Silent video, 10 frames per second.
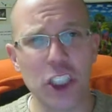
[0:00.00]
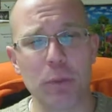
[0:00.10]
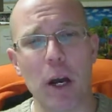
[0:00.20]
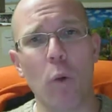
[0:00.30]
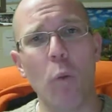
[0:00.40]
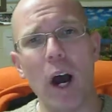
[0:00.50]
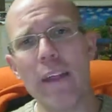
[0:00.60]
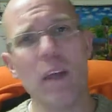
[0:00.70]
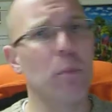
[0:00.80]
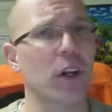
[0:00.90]
about why
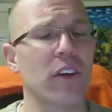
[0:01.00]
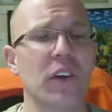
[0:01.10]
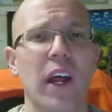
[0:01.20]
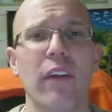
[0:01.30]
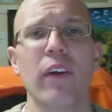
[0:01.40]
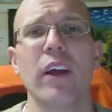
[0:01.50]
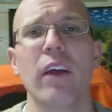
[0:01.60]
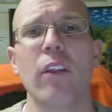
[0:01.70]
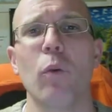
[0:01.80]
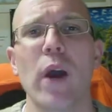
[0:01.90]
they put it together
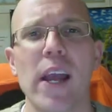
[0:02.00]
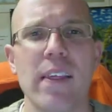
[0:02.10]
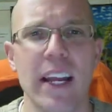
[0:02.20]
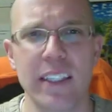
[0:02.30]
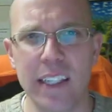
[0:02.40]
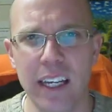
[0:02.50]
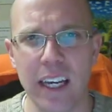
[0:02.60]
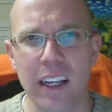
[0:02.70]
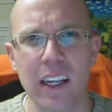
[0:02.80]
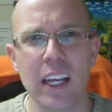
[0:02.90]
the way they
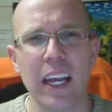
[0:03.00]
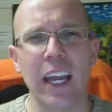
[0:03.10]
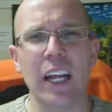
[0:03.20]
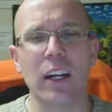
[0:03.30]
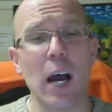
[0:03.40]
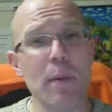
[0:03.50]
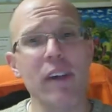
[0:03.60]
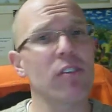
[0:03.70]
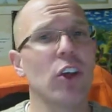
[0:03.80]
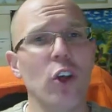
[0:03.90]
did. And I'm
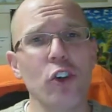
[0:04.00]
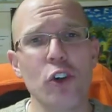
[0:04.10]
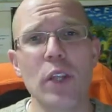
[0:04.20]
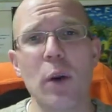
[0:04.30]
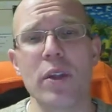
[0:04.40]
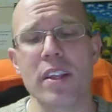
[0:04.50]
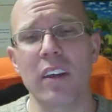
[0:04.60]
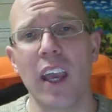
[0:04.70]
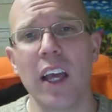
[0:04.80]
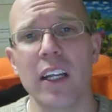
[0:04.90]
asking you to do that with the
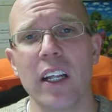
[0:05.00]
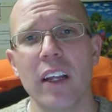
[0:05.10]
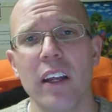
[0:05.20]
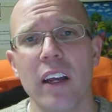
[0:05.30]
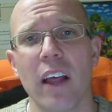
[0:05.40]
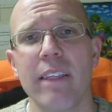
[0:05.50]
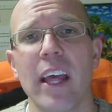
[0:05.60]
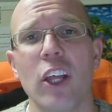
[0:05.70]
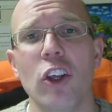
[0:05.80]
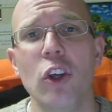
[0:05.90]
canon
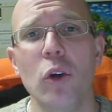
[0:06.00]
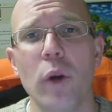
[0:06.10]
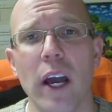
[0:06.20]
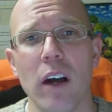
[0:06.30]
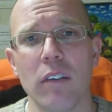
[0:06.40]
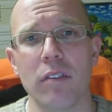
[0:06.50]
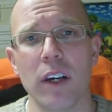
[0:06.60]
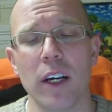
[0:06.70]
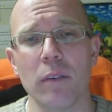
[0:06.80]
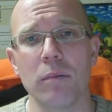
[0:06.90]
that you have
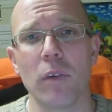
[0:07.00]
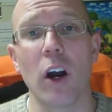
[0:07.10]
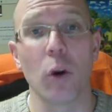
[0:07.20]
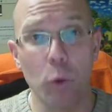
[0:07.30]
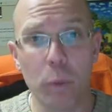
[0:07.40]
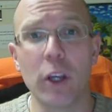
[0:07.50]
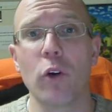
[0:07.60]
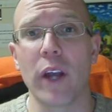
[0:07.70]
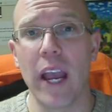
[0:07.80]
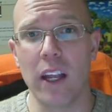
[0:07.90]
or will be
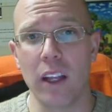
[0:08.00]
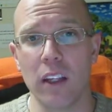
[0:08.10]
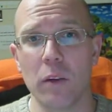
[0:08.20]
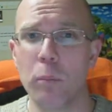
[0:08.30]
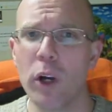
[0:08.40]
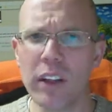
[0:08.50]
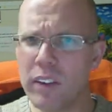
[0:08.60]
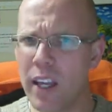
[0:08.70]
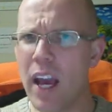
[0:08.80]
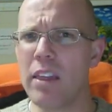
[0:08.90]
creating. Put it
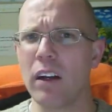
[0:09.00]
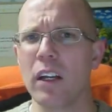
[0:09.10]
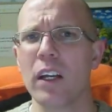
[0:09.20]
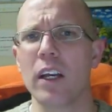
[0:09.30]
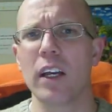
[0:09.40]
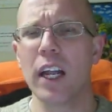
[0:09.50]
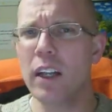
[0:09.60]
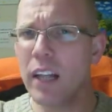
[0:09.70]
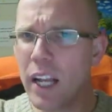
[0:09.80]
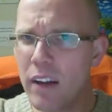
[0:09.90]
together. Kind of
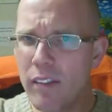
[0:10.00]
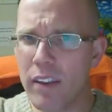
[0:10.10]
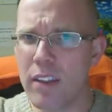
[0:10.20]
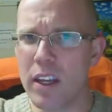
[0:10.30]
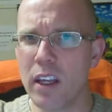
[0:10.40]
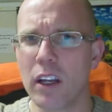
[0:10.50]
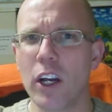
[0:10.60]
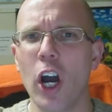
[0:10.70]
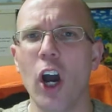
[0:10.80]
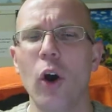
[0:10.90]
let everything
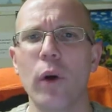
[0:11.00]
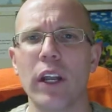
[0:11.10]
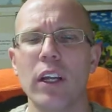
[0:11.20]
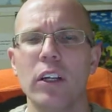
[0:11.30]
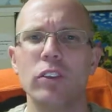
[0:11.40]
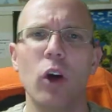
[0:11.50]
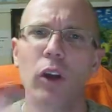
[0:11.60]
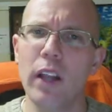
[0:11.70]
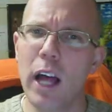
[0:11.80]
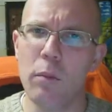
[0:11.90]
go and don't
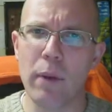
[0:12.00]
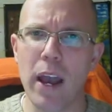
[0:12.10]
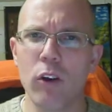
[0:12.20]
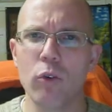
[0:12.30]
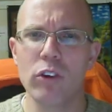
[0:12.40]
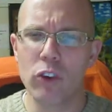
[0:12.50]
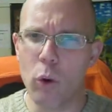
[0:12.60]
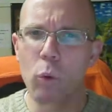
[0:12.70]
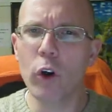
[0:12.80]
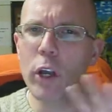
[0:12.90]
allow boundaries.
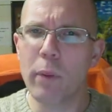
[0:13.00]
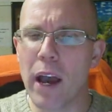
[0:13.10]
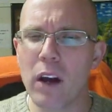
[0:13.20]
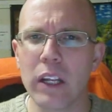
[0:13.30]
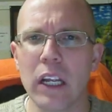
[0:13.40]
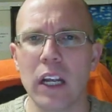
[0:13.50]
Don't worry about